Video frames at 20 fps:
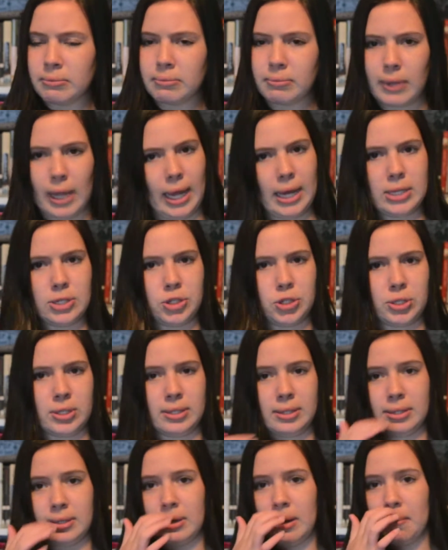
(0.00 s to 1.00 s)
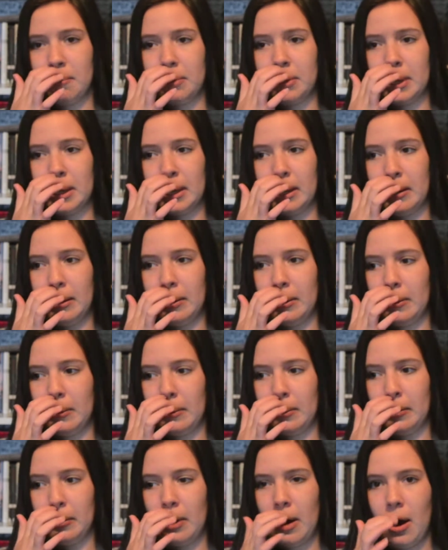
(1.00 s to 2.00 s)
that's just something a
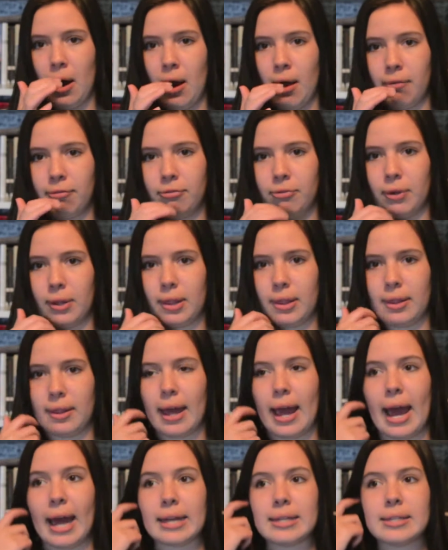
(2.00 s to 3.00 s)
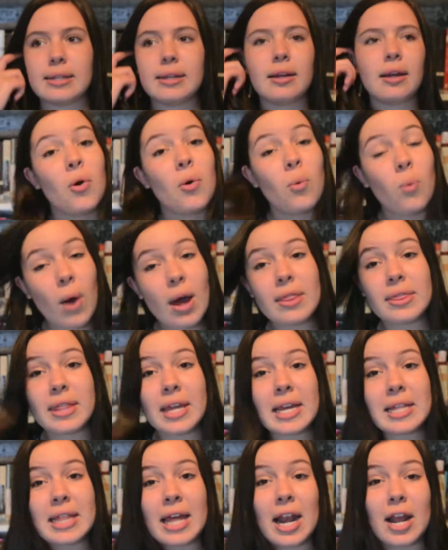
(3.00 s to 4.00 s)
little off with that. One
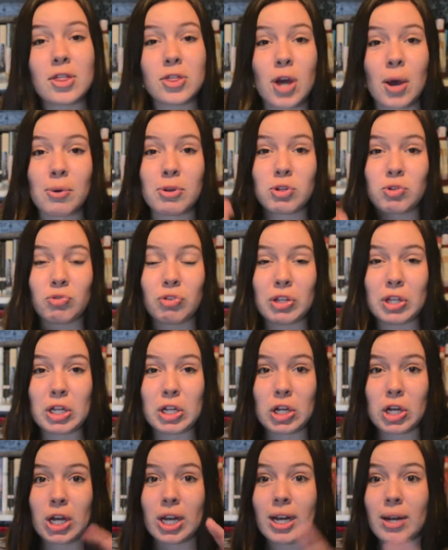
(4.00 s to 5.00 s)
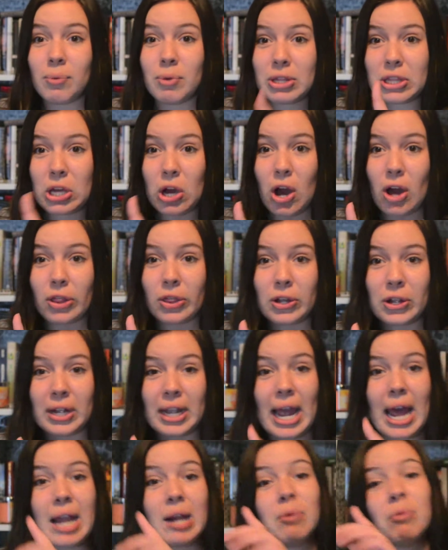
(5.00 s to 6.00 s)
thing that I thought was really good with the author
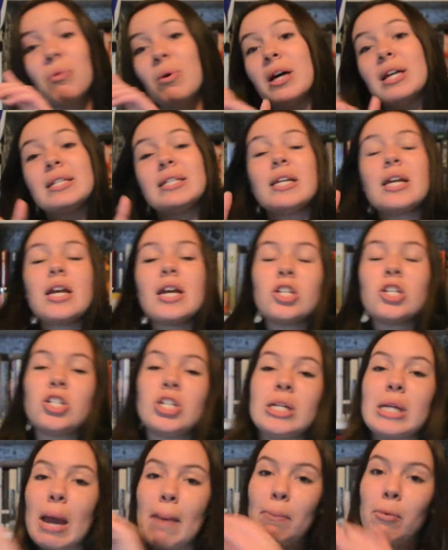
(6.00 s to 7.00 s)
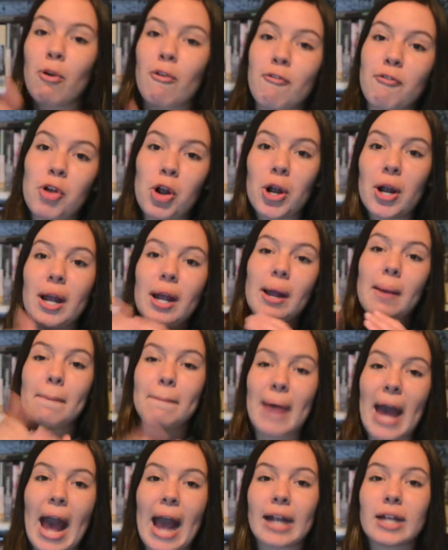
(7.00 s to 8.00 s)
again was she kept referring
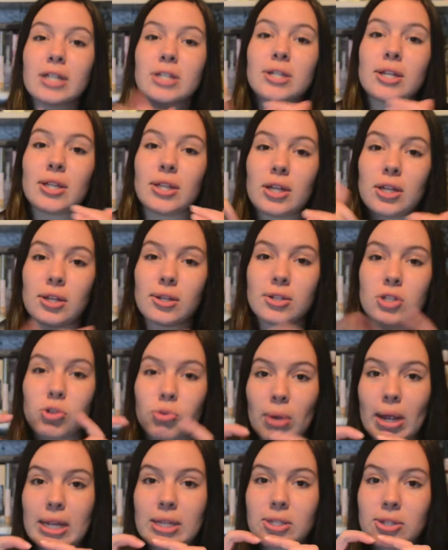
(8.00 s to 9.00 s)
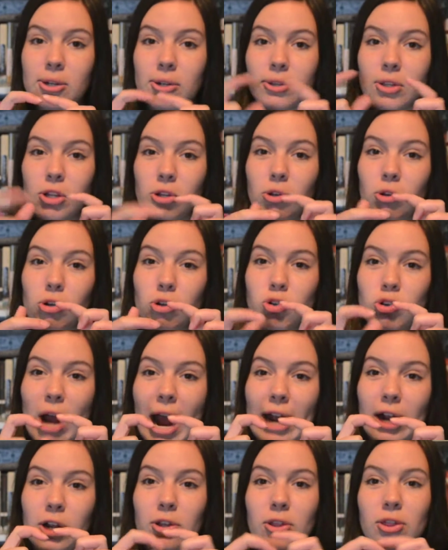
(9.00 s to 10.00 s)
back to the tracer, the little
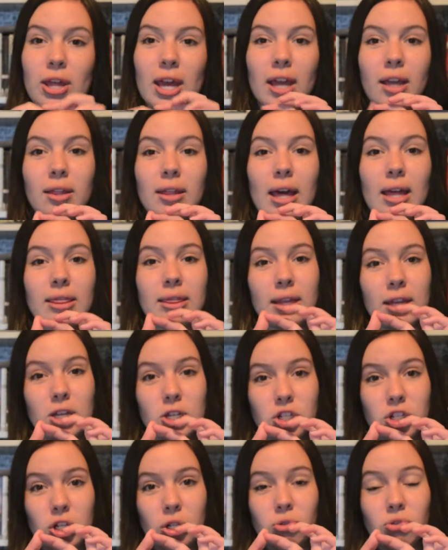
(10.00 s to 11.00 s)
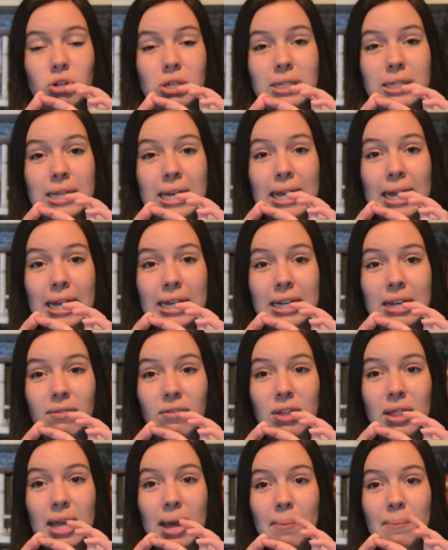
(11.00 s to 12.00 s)
tracker thing that the Children's League had
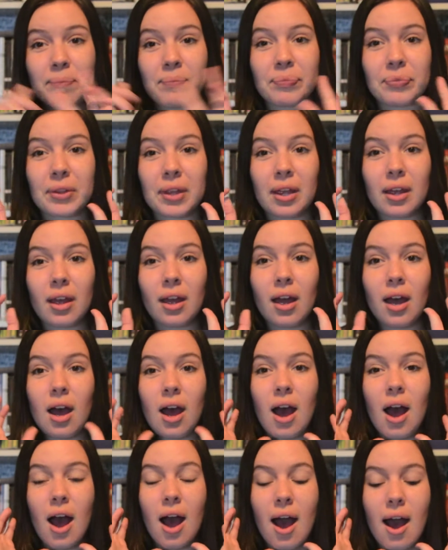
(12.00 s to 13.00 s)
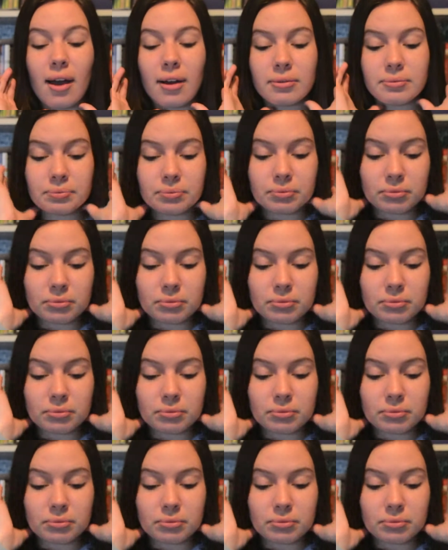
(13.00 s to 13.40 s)
given them,